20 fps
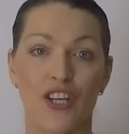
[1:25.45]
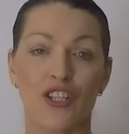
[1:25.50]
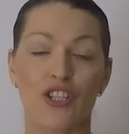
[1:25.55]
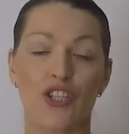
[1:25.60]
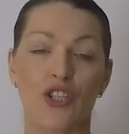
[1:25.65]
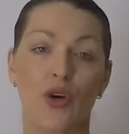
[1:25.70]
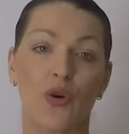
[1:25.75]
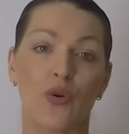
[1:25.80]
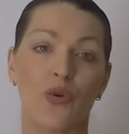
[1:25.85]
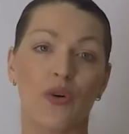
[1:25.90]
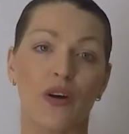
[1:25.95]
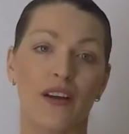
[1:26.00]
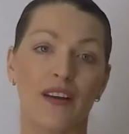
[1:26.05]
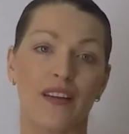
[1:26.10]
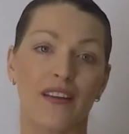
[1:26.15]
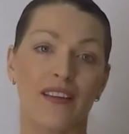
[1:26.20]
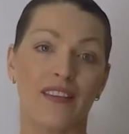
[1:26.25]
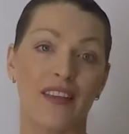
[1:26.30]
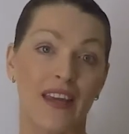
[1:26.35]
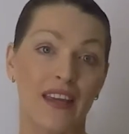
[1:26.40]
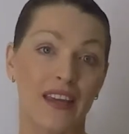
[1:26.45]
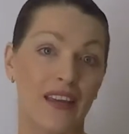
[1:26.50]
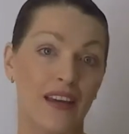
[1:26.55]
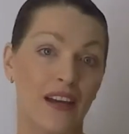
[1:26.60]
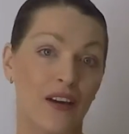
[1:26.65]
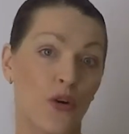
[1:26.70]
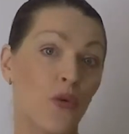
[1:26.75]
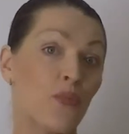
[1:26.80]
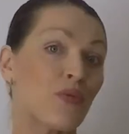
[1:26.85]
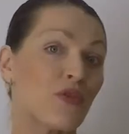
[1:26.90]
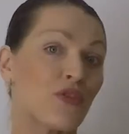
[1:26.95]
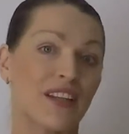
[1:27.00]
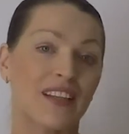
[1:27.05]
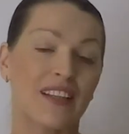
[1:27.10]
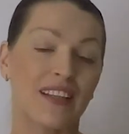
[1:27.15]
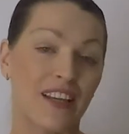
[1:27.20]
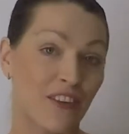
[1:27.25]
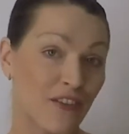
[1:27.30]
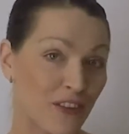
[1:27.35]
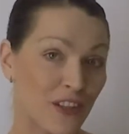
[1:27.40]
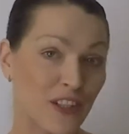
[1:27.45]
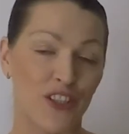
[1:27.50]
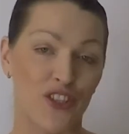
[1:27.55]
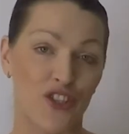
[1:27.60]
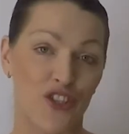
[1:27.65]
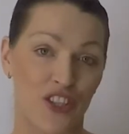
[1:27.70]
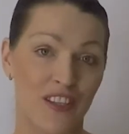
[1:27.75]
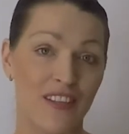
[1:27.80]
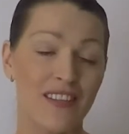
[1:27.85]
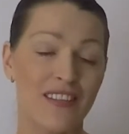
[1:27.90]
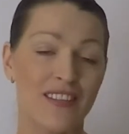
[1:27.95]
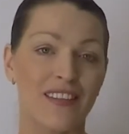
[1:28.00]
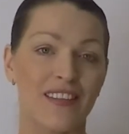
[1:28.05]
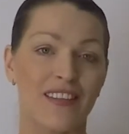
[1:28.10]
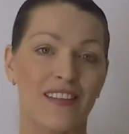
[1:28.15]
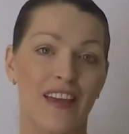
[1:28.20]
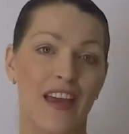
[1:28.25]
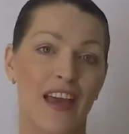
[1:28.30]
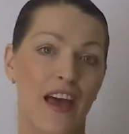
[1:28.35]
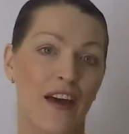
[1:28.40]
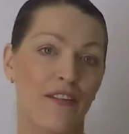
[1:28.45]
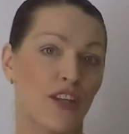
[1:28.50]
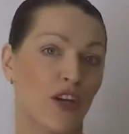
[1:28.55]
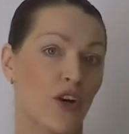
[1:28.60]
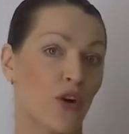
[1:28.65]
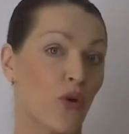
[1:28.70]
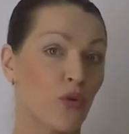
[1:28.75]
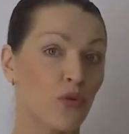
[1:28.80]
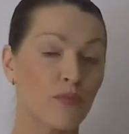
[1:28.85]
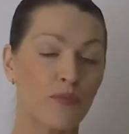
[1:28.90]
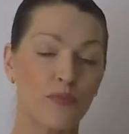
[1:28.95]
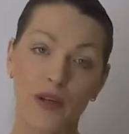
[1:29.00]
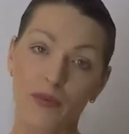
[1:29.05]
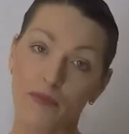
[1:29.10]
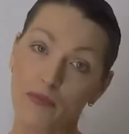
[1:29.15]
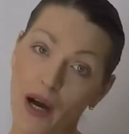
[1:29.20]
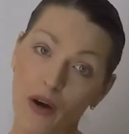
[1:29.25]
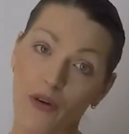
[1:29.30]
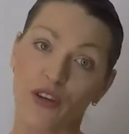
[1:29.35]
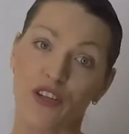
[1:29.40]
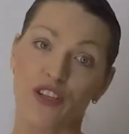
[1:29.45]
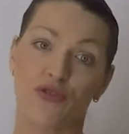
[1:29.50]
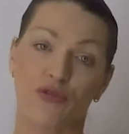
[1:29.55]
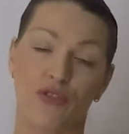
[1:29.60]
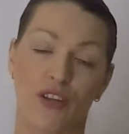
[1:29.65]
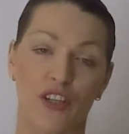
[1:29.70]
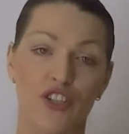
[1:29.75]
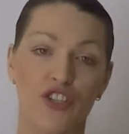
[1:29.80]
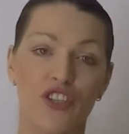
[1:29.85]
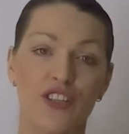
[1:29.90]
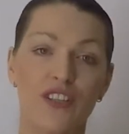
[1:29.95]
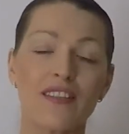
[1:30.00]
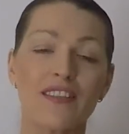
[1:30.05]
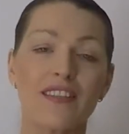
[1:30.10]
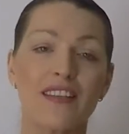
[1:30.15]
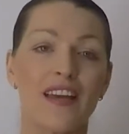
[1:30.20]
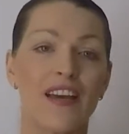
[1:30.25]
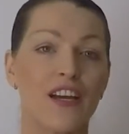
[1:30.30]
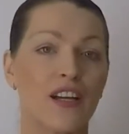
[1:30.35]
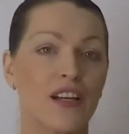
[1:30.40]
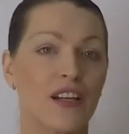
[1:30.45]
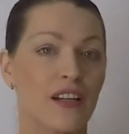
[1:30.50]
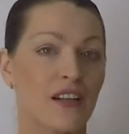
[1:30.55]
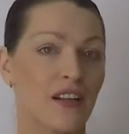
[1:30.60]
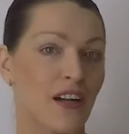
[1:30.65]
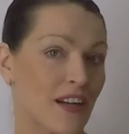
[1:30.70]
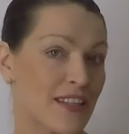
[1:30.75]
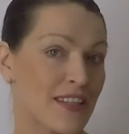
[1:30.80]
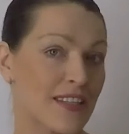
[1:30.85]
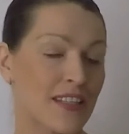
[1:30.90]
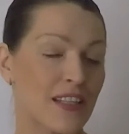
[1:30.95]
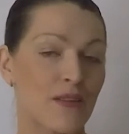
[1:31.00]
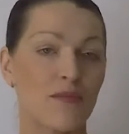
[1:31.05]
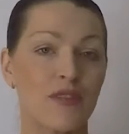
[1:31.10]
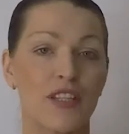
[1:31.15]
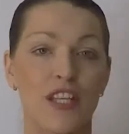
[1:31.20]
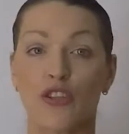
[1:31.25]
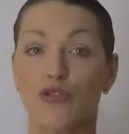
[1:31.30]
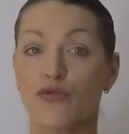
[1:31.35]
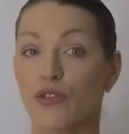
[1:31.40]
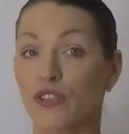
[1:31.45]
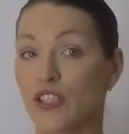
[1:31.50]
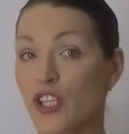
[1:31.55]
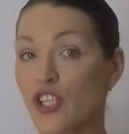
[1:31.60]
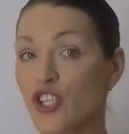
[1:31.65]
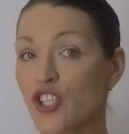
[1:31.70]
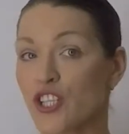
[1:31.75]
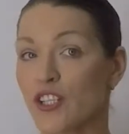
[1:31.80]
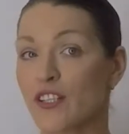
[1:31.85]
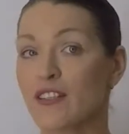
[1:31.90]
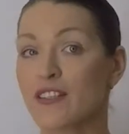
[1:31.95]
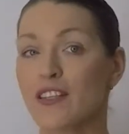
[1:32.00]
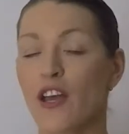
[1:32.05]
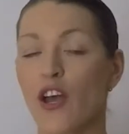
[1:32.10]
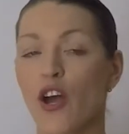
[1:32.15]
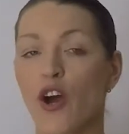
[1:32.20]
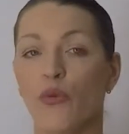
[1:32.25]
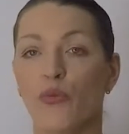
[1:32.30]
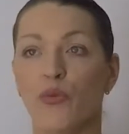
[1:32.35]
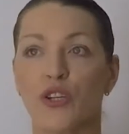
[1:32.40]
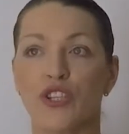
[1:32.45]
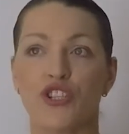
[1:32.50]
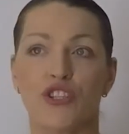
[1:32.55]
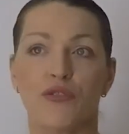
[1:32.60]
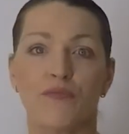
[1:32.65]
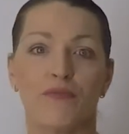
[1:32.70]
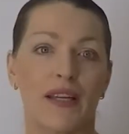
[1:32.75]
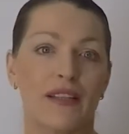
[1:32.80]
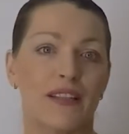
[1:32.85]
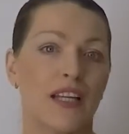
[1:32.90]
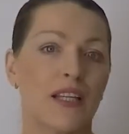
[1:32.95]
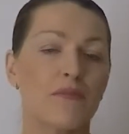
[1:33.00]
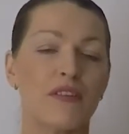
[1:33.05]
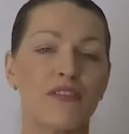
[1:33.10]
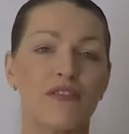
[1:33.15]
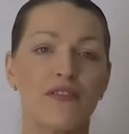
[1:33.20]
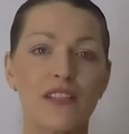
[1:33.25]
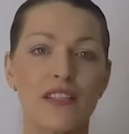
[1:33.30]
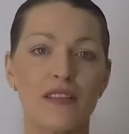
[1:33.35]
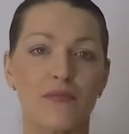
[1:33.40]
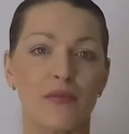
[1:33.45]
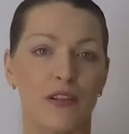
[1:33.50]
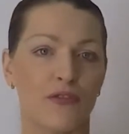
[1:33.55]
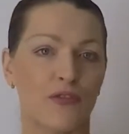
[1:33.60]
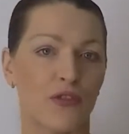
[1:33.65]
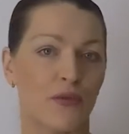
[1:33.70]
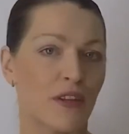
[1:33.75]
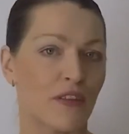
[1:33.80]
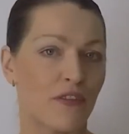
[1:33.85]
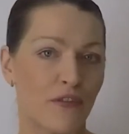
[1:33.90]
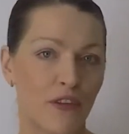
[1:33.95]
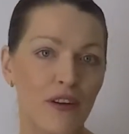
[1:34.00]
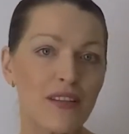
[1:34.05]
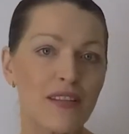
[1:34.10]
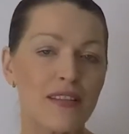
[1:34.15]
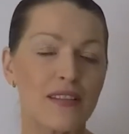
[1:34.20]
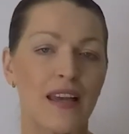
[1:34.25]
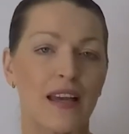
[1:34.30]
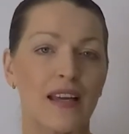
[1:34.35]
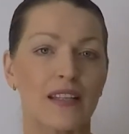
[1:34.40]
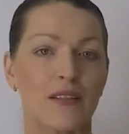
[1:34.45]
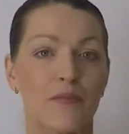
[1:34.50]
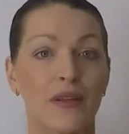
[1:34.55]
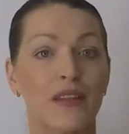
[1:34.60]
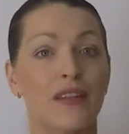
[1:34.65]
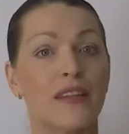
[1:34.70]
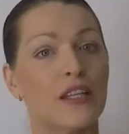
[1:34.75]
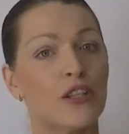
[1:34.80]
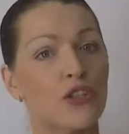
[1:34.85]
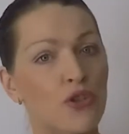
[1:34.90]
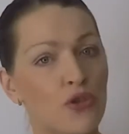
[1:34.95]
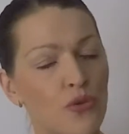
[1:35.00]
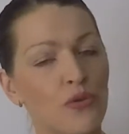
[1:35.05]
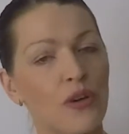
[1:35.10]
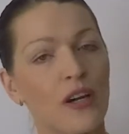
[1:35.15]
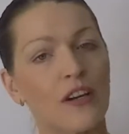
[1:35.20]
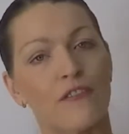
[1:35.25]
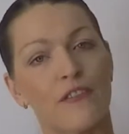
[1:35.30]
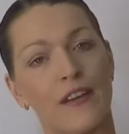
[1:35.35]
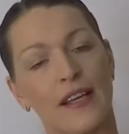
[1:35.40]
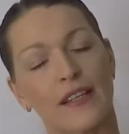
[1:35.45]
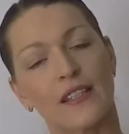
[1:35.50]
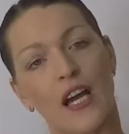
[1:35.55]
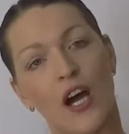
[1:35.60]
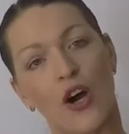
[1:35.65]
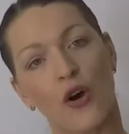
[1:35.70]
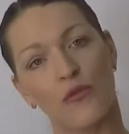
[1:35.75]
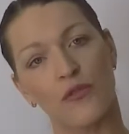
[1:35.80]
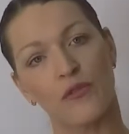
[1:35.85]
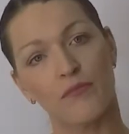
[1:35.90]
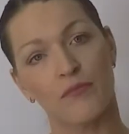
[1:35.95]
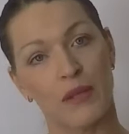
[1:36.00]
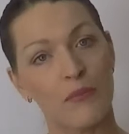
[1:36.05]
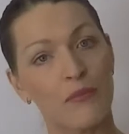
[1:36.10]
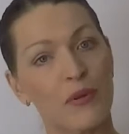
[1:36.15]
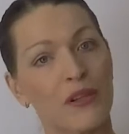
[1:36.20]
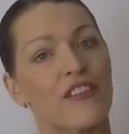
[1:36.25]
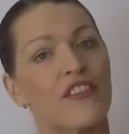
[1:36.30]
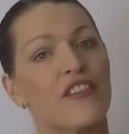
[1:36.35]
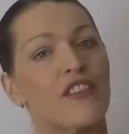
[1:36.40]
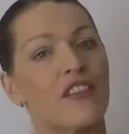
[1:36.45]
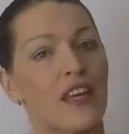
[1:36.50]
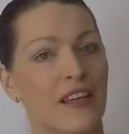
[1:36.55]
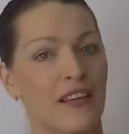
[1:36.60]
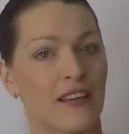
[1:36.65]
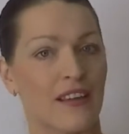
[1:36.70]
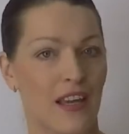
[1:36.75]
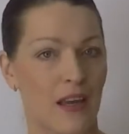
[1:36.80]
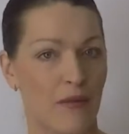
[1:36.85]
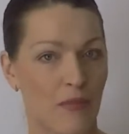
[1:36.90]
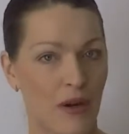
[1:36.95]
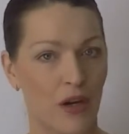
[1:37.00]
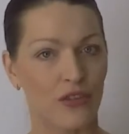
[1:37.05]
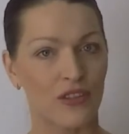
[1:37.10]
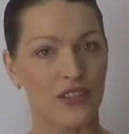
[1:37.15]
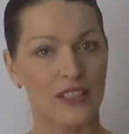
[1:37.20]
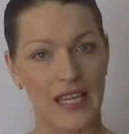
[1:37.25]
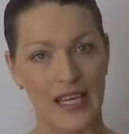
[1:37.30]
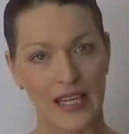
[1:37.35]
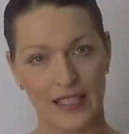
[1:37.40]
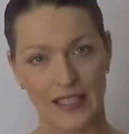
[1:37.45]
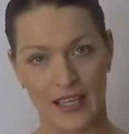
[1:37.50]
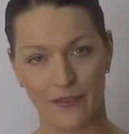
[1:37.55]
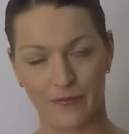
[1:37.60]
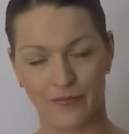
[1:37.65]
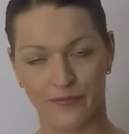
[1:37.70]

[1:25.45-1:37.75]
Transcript: So they operate like villages, they have their own power structures, customs and traditions, which might not be visible from the first sight, but they do affect how people think about data.